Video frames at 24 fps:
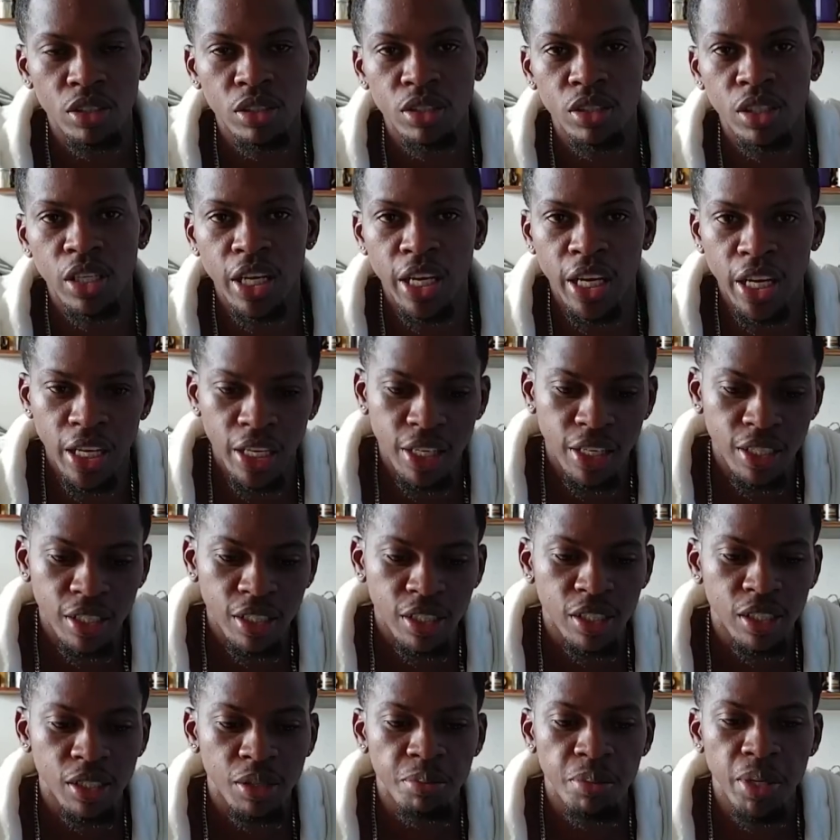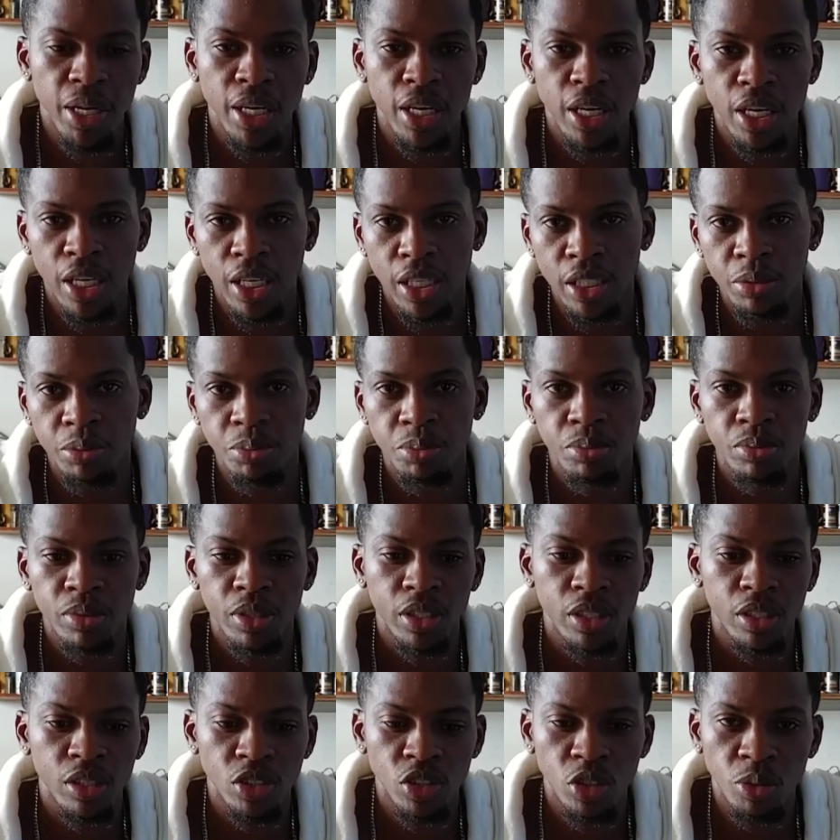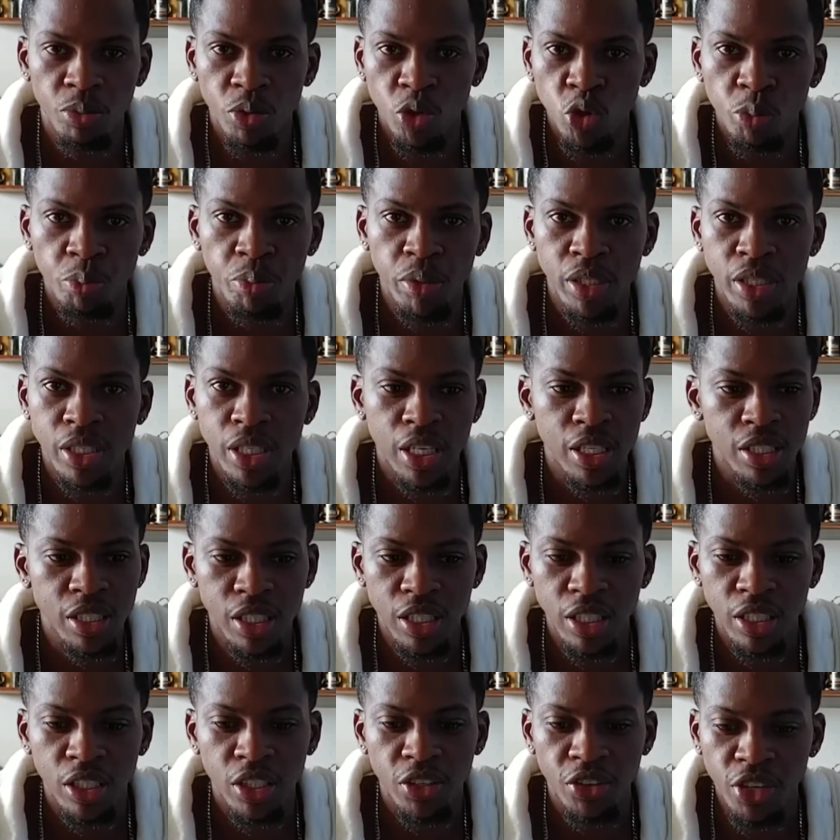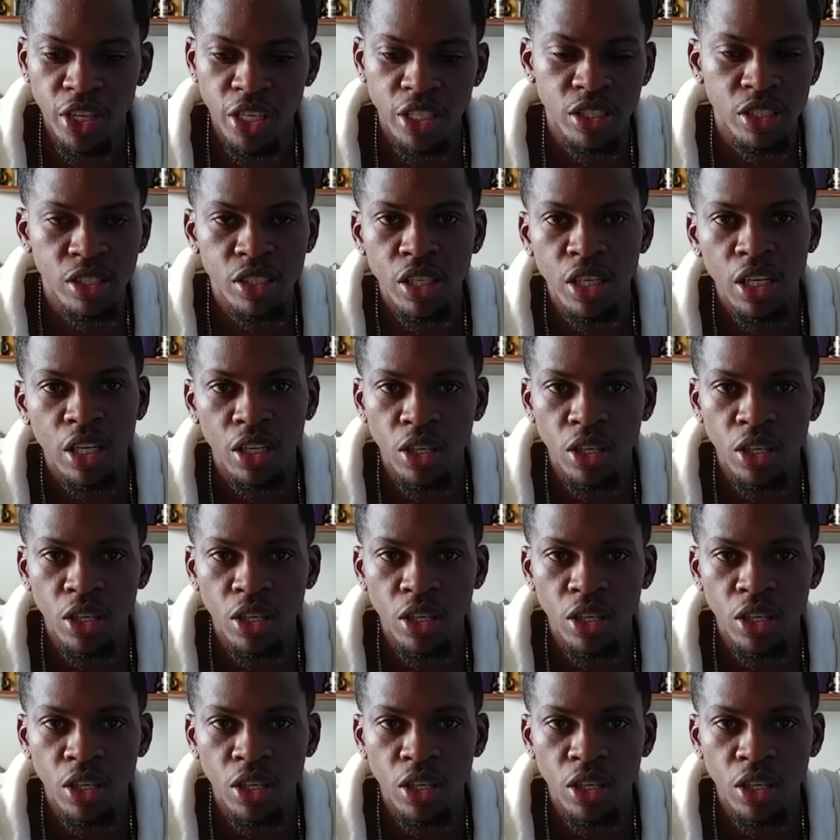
the head back on, some new pistons in it, the rods,